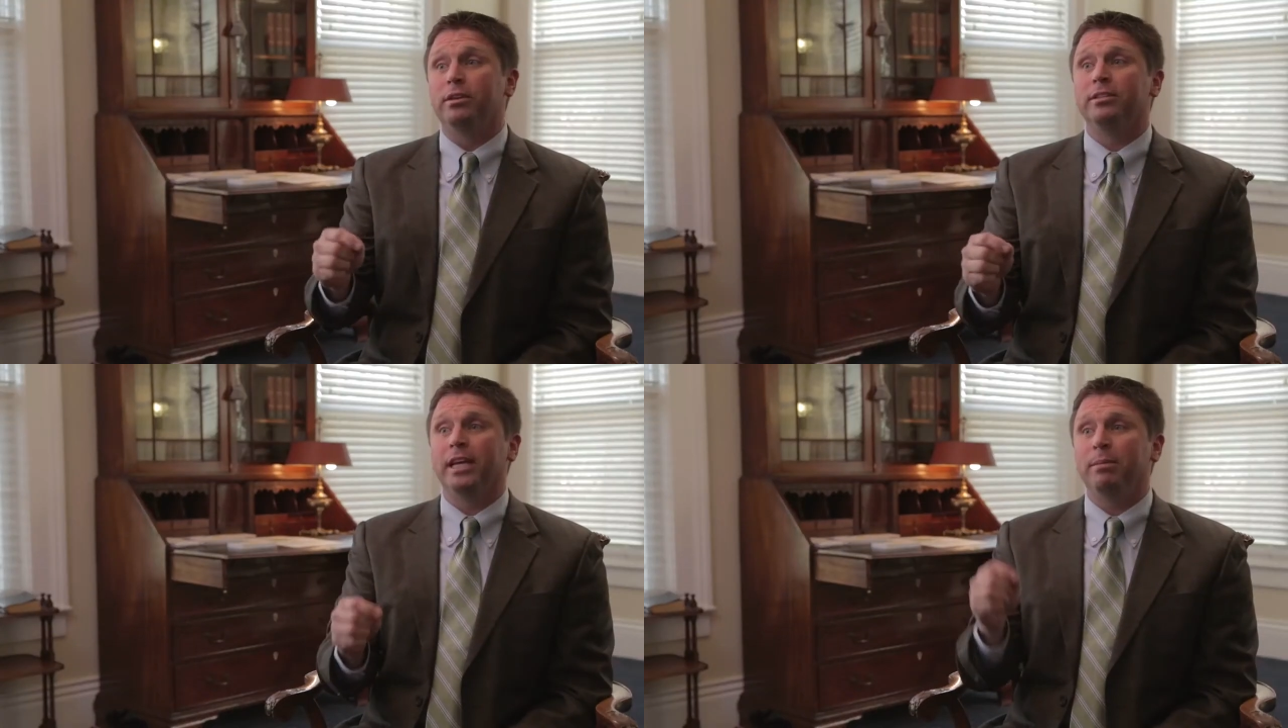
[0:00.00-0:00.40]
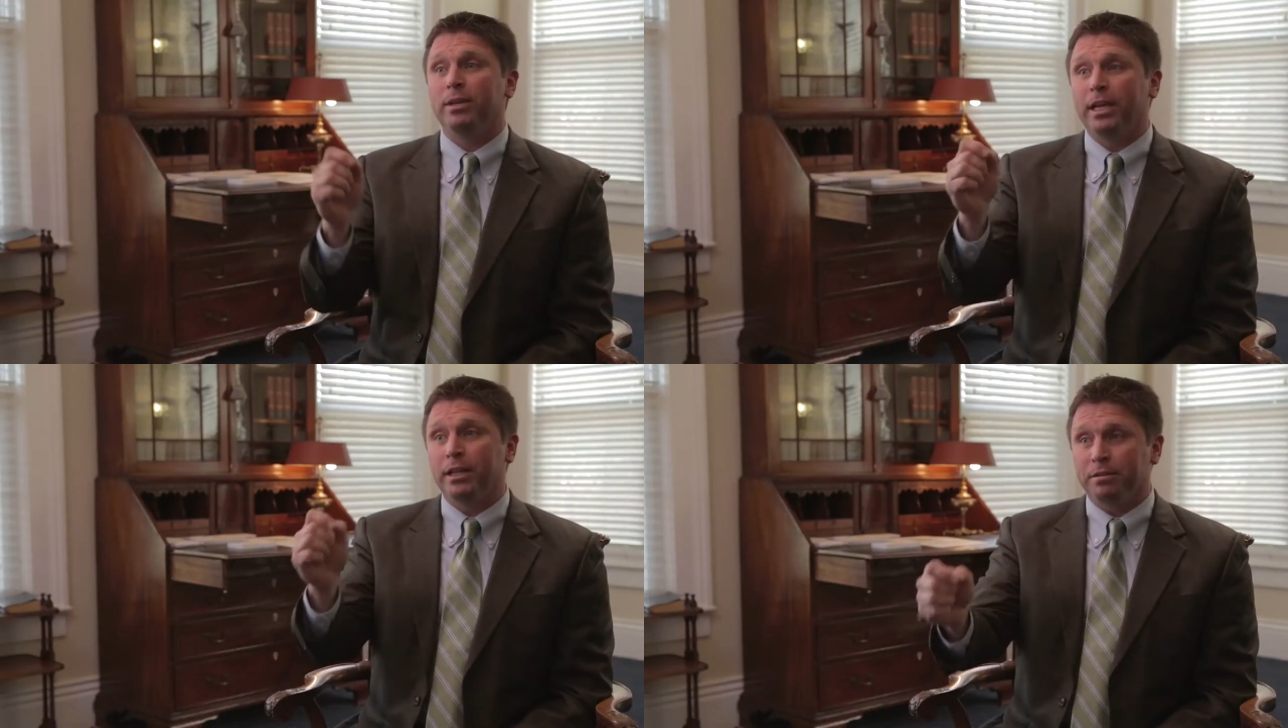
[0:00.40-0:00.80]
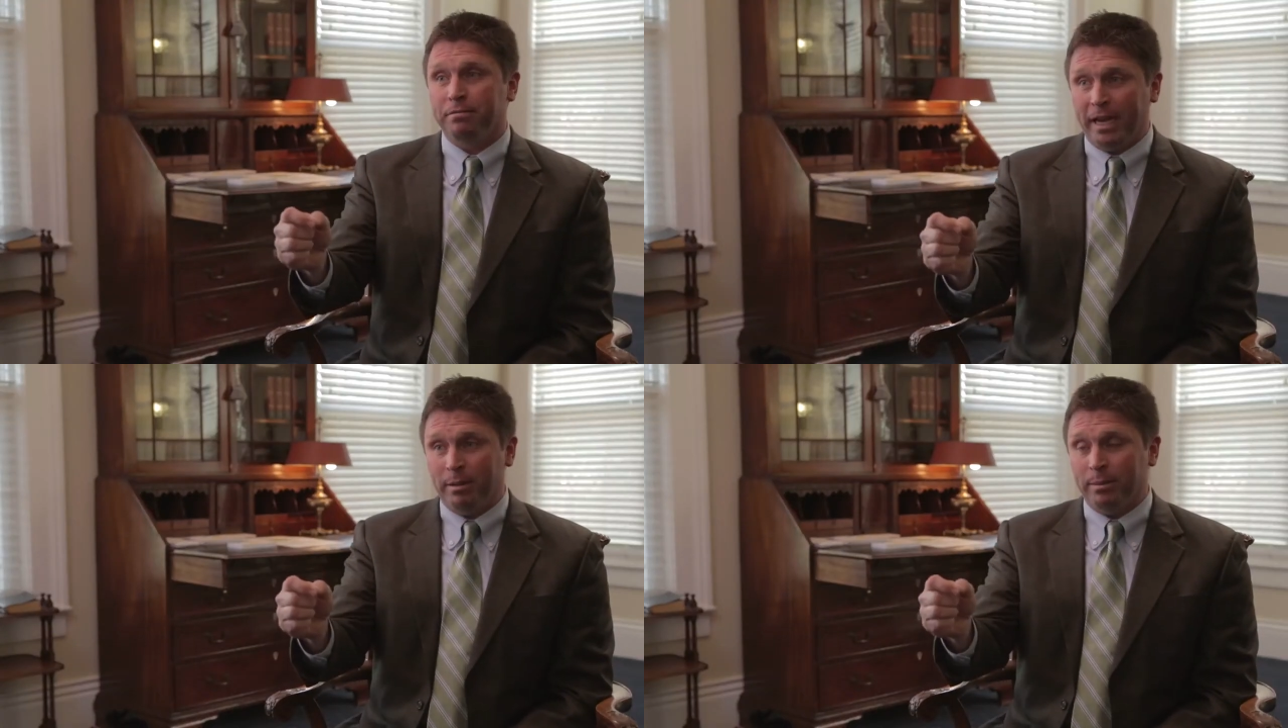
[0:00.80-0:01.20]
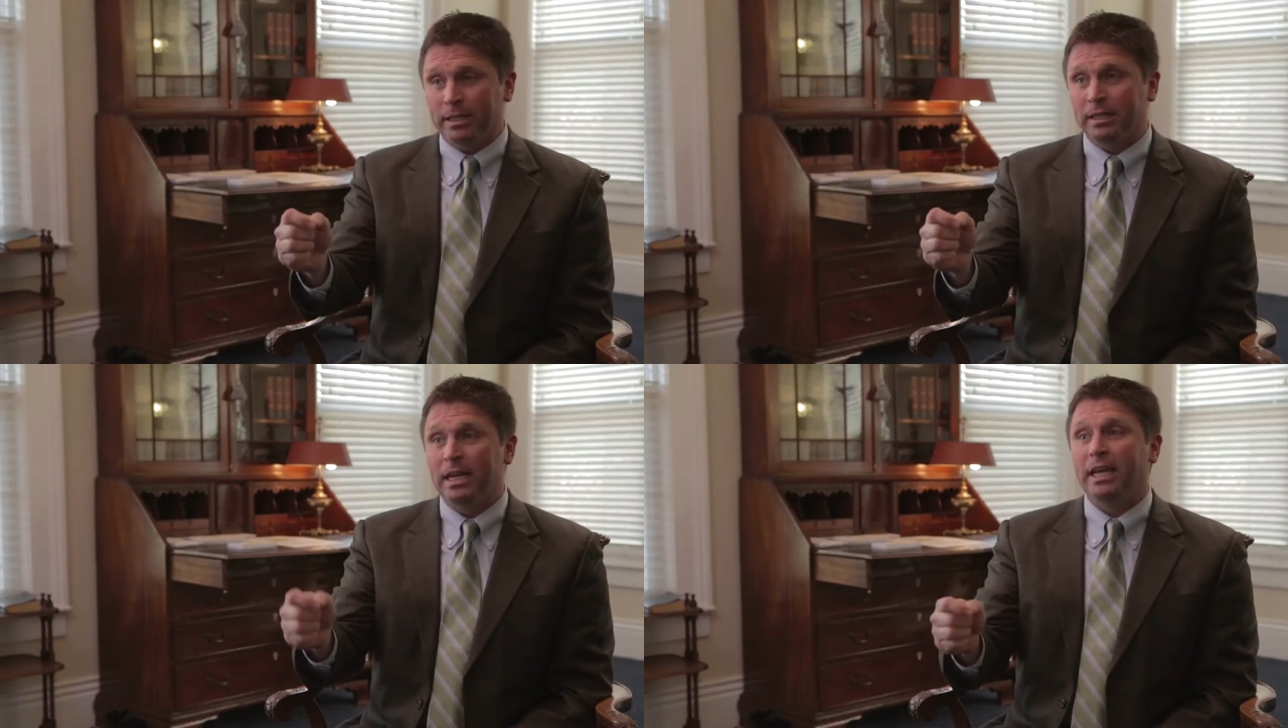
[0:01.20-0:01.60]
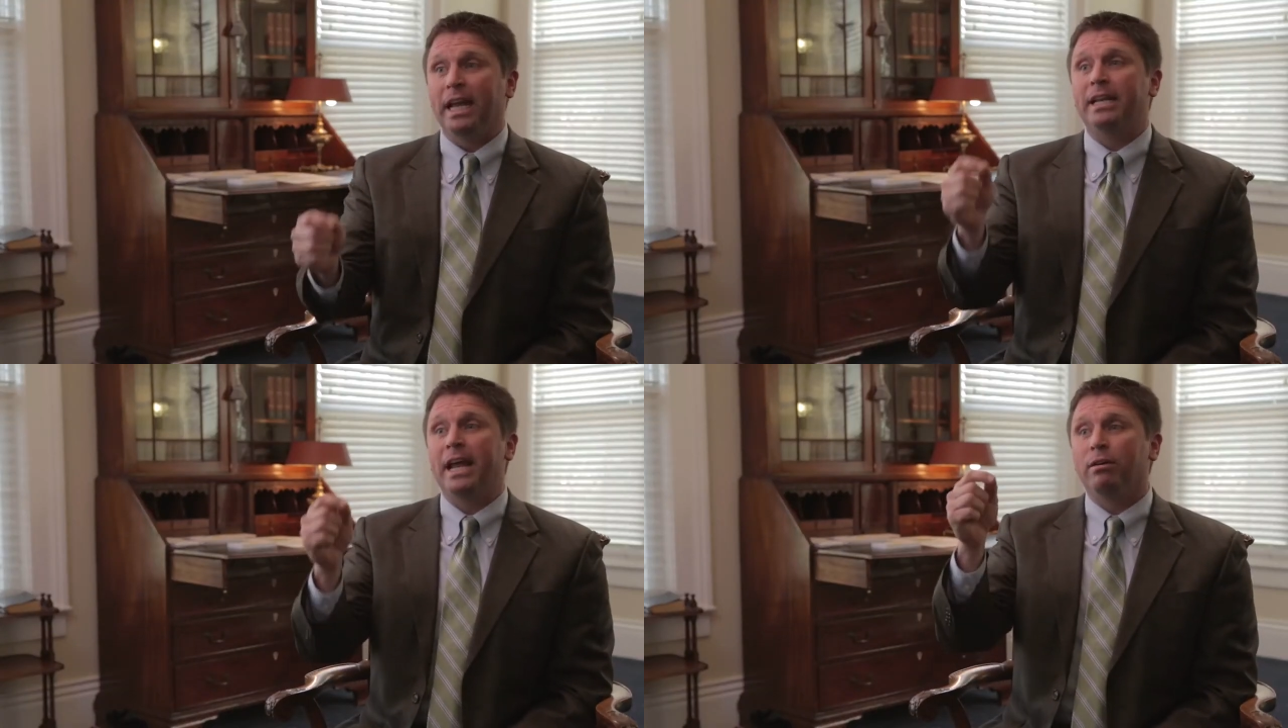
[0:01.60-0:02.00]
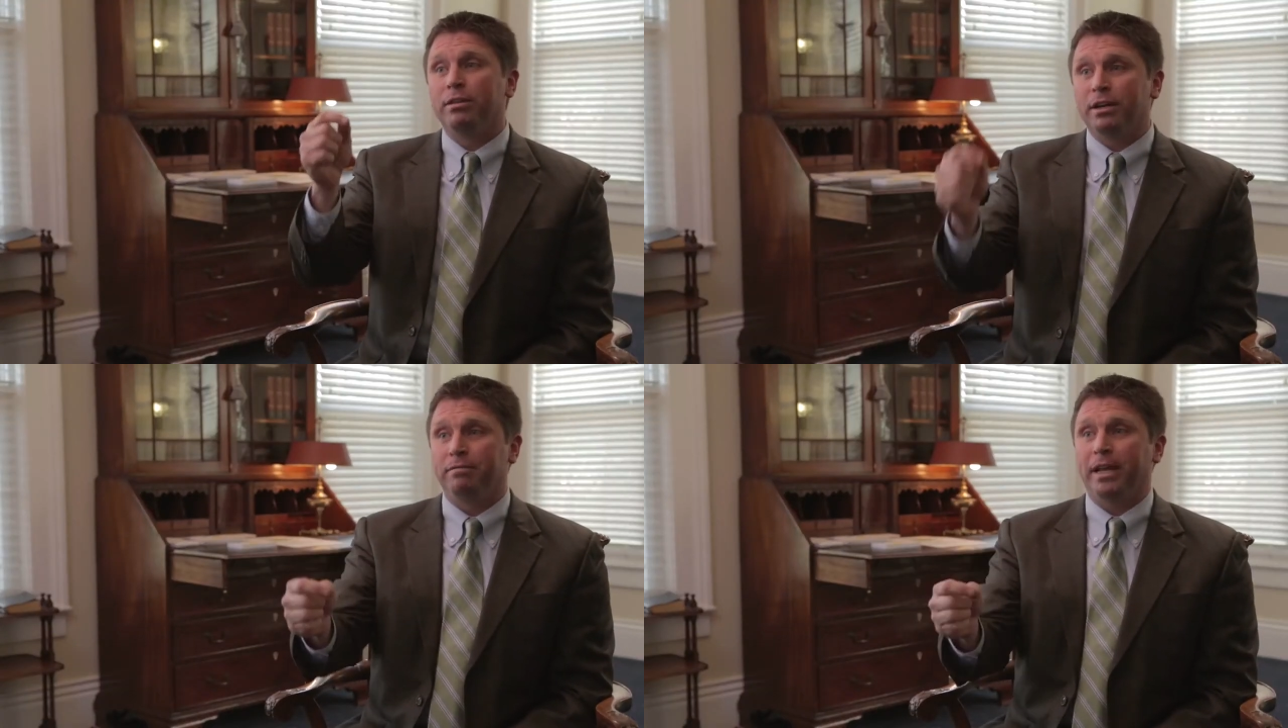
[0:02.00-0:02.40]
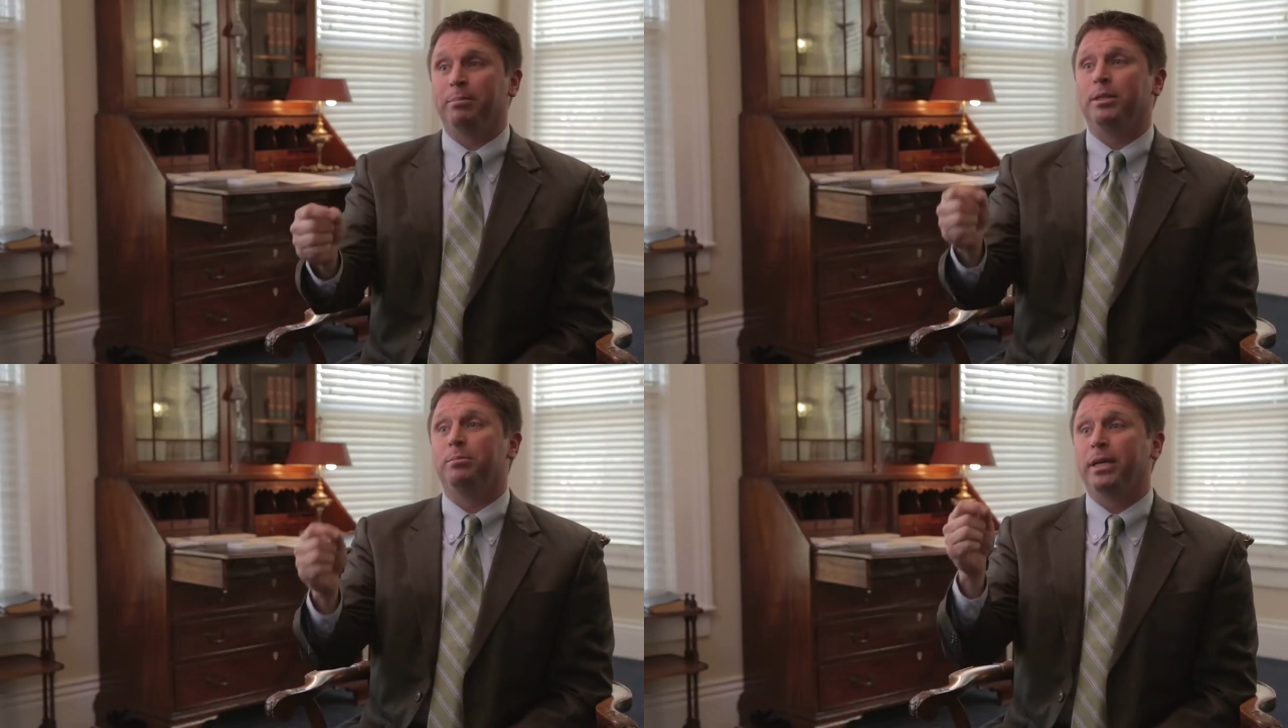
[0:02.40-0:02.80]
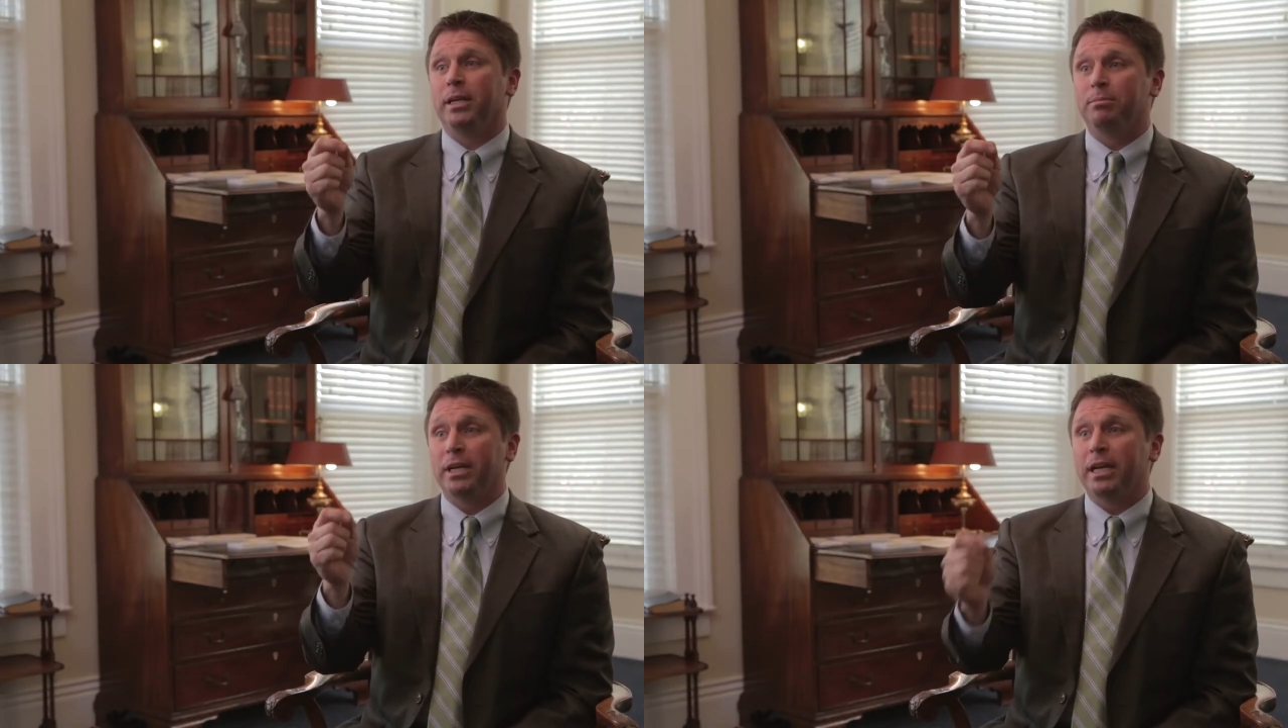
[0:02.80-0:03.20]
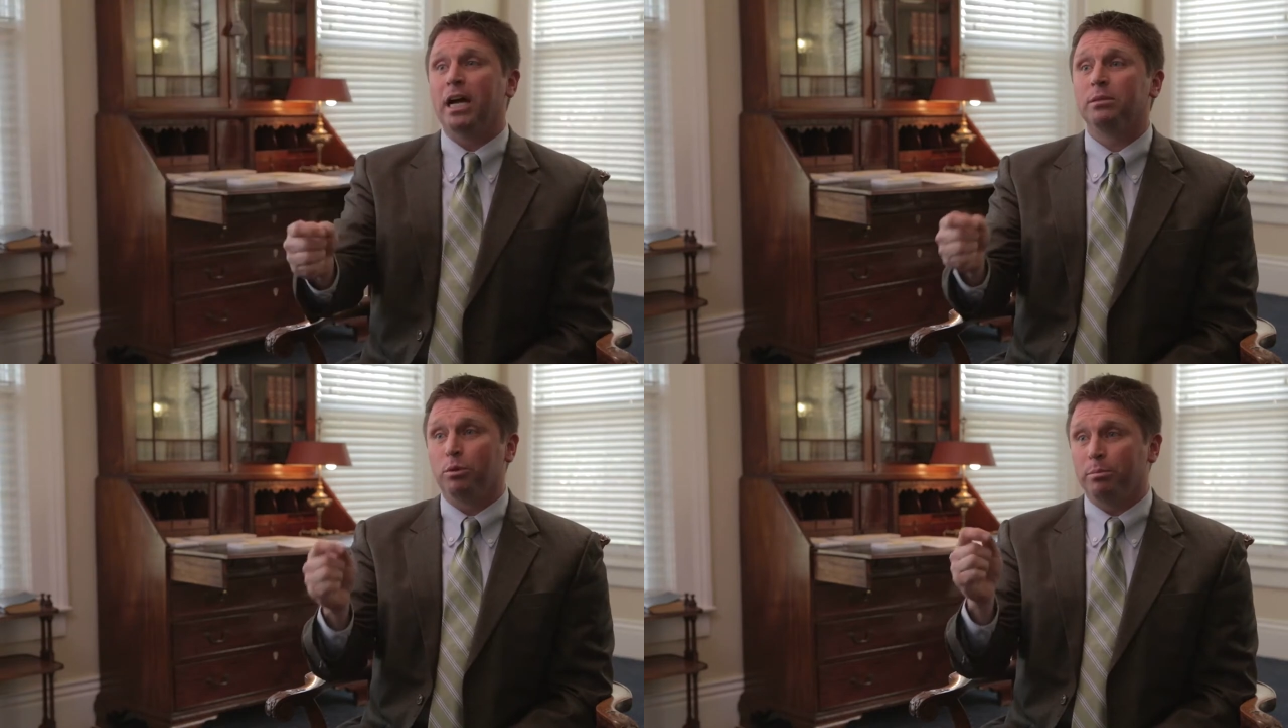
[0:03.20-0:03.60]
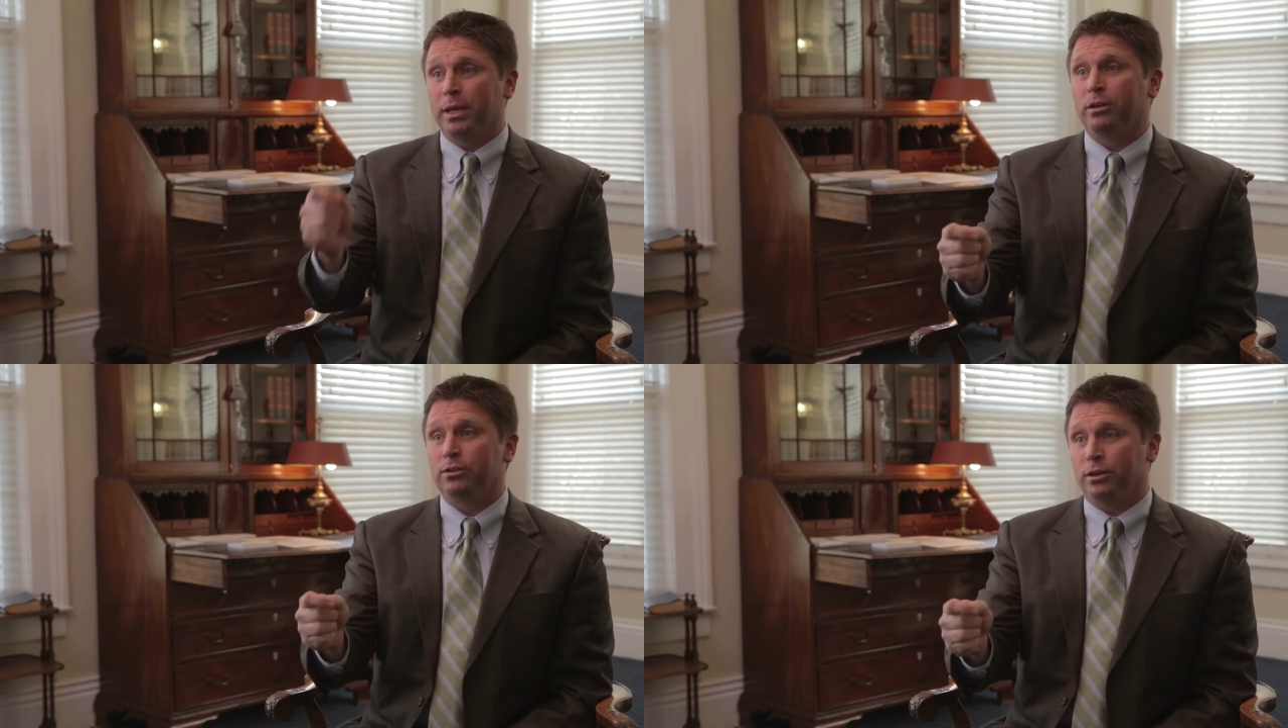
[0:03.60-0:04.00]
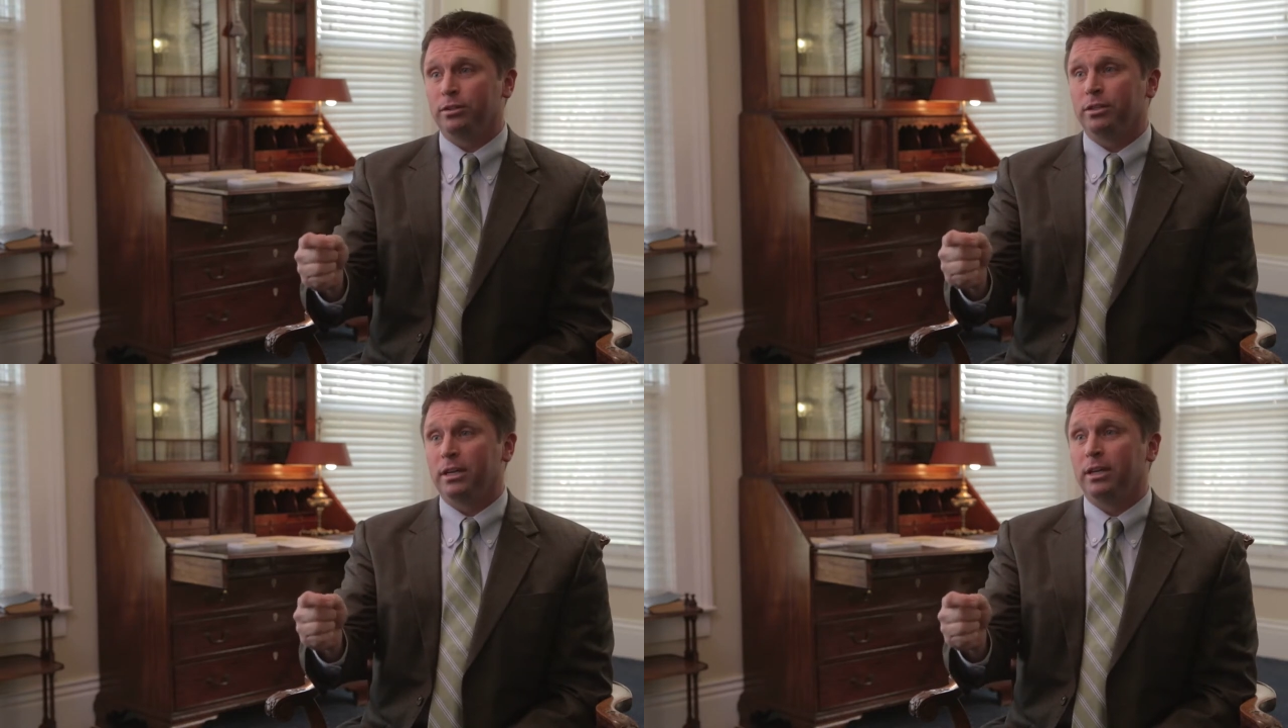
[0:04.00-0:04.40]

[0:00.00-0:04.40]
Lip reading: the same thing in their families, and now their families become the gospel ministers.